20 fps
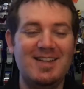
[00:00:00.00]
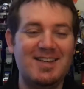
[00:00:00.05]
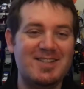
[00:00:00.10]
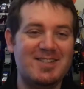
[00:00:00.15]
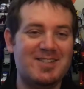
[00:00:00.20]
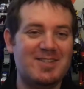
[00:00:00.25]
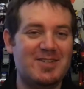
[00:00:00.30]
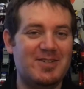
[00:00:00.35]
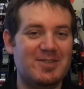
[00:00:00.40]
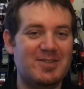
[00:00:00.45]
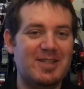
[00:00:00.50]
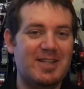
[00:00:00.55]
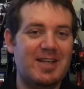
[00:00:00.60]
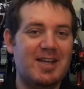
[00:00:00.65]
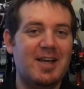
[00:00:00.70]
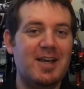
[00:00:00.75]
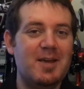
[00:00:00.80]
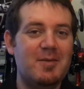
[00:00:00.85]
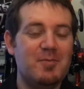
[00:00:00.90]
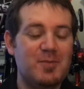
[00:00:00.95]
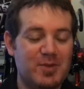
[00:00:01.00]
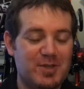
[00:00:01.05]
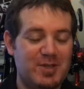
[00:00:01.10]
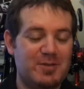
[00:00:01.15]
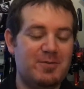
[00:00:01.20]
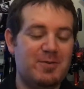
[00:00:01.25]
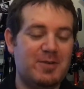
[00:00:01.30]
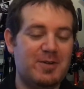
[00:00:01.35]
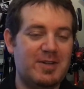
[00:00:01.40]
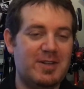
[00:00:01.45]
so
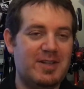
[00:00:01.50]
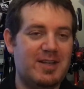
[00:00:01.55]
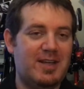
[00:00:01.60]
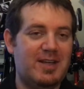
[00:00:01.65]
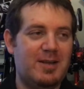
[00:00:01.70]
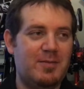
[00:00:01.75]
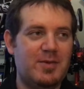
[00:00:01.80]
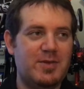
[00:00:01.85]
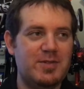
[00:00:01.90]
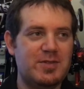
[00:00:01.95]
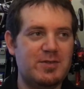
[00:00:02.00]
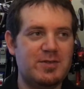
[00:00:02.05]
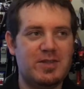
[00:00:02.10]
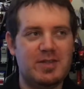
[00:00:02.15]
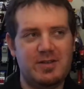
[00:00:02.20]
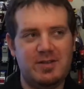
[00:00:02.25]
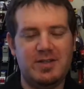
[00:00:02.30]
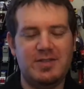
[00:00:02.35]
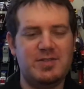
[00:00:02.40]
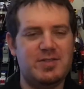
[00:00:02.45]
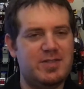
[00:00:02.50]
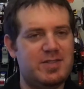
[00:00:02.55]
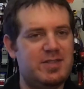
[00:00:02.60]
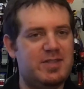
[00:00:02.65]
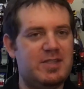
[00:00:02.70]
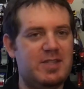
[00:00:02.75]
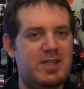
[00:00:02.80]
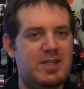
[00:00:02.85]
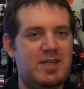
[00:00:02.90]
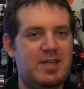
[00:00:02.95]
looking forward to that. I'm also curious to
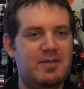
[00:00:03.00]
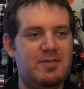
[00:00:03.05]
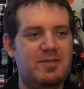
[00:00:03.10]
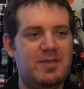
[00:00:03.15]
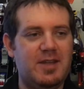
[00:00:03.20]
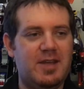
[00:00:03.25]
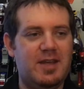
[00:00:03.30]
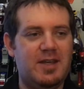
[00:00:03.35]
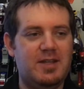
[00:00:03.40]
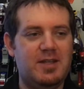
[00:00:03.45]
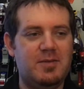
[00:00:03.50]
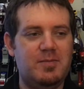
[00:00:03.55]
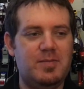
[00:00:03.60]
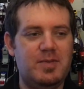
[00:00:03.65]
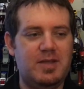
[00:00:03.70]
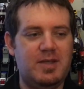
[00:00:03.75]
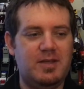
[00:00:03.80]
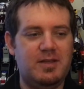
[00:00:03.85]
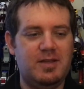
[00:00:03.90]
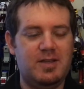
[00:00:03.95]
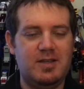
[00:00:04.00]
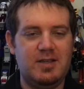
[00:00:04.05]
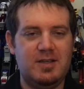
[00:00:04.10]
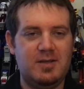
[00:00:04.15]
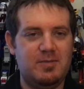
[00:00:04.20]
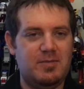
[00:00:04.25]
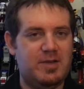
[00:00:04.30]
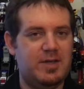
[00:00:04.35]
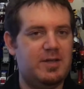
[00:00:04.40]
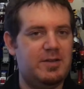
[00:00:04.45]
see if they end up being like a
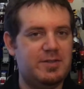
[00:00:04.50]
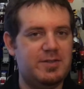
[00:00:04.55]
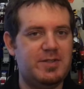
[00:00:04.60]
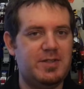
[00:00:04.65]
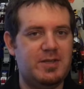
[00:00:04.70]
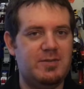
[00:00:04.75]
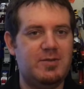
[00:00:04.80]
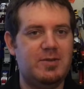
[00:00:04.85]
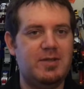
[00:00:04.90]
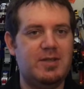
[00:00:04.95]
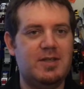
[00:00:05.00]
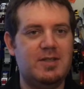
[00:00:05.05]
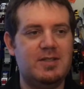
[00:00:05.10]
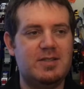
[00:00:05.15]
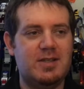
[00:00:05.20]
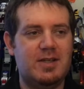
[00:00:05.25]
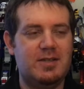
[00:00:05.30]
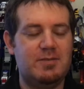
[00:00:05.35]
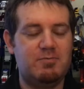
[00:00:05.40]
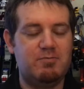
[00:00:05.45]
combiner team or not.